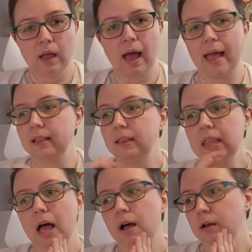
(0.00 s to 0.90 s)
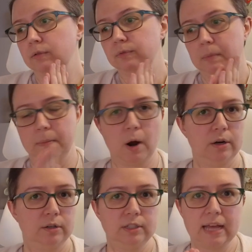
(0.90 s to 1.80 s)
I love my
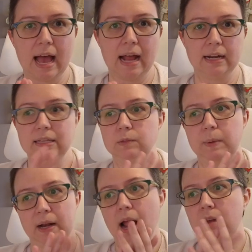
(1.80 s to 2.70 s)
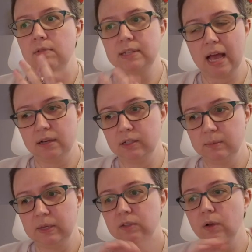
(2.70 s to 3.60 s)
partner's dad. He's been kind of a dad to
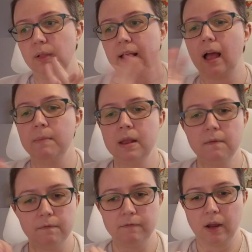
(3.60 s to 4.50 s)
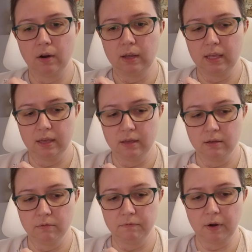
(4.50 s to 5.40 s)
me. So like I'm in a very,
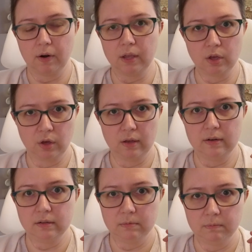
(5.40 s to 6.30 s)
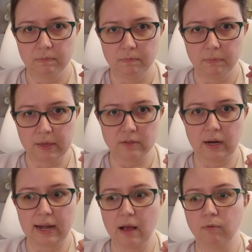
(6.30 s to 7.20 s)
very good place
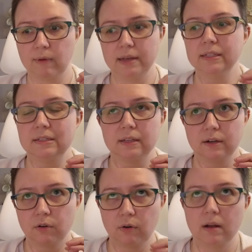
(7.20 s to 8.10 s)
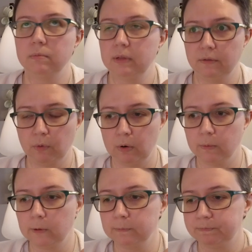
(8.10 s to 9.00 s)
right now. Rent is incredibly
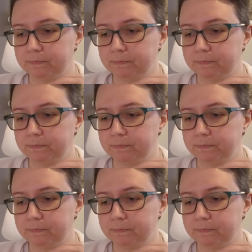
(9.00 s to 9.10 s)
affordable.